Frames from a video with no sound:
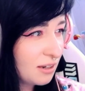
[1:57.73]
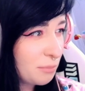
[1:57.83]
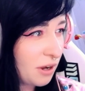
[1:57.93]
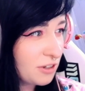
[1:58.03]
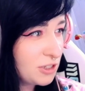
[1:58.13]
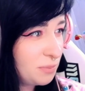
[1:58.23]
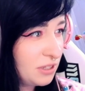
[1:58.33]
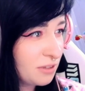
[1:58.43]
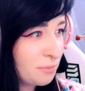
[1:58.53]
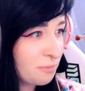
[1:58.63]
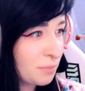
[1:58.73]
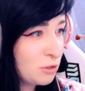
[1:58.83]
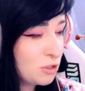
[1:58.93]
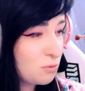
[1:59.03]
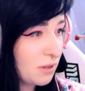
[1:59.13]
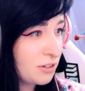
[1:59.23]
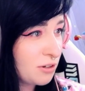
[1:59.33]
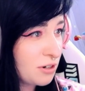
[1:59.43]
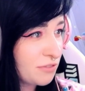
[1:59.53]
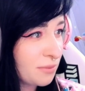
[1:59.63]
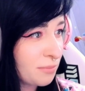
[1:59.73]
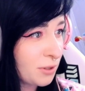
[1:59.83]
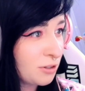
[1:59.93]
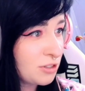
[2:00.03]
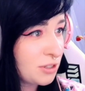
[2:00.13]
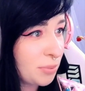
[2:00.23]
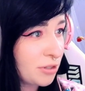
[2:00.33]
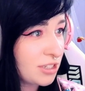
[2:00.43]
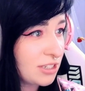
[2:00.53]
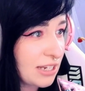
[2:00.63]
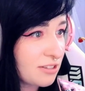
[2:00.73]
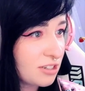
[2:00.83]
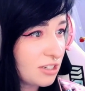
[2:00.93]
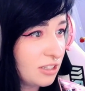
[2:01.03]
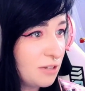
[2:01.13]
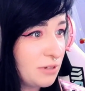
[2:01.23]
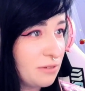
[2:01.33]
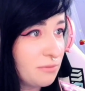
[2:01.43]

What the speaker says: Possibly the most well-known of the Myrtle's supposed guests, Chloe,